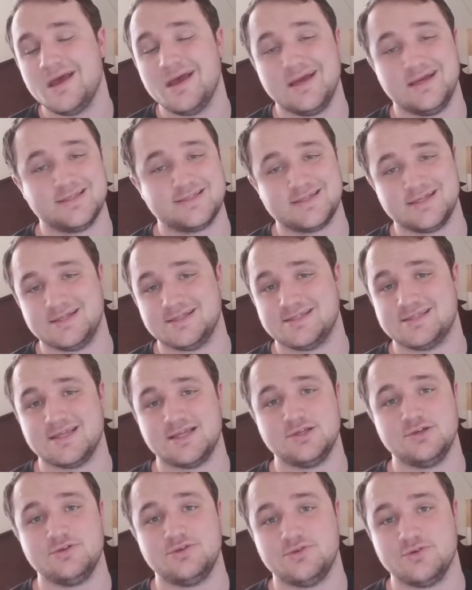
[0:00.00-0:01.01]
it's going to
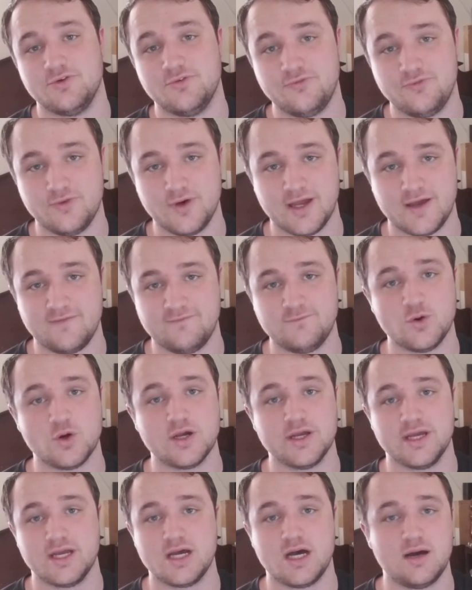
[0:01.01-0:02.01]
send you through like a
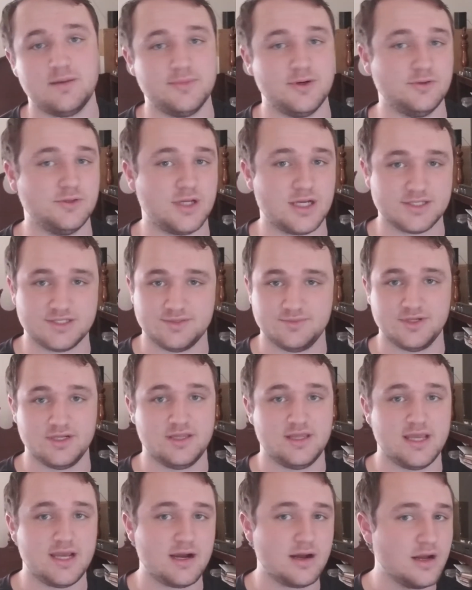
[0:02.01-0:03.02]
4-hit combo, launch them into
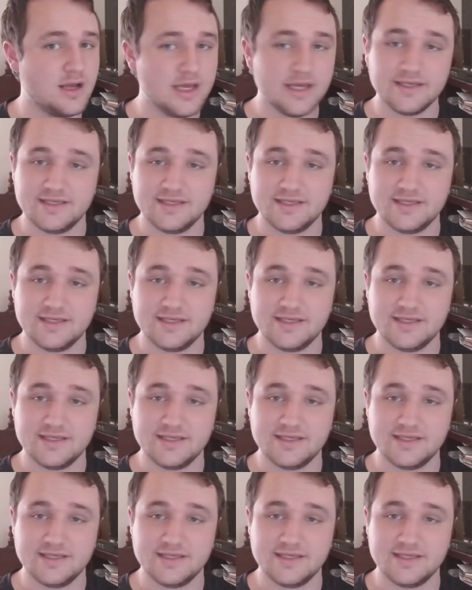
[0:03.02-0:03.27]
the air,